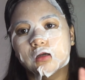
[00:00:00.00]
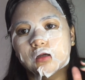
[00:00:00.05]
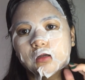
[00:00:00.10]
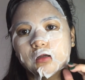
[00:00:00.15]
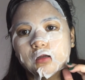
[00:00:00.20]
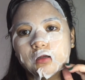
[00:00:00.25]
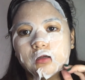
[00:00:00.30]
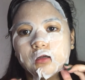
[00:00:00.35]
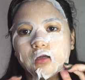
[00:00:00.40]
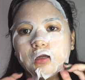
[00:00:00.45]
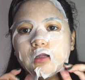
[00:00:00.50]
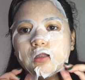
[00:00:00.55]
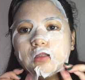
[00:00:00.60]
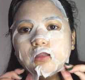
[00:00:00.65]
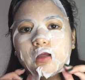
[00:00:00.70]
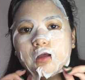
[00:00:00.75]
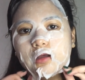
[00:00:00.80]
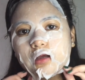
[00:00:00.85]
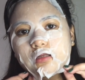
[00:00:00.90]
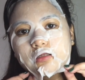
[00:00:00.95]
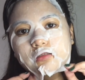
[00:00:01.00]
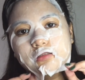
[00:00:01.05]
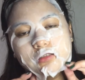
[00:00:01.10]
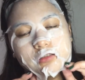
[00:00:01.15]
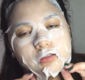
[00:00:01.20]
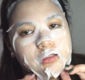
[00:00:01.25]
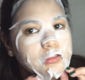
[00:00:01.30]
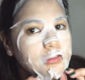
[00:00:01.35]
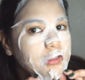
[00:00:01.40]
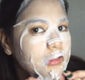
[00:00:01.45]
At
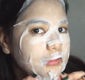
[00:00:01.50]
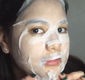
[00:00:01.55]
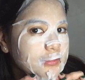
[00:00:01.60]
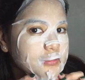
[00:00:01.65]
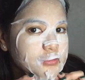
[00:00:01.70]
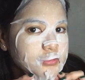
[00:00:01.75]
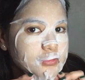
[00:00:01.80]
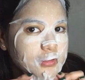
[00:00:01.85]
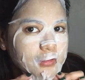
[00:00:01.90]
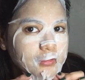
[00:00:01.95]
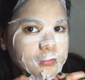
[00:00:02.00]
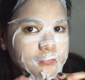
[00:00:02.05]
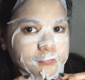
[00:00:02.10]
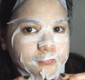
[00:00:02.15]
aalisin na natin siya.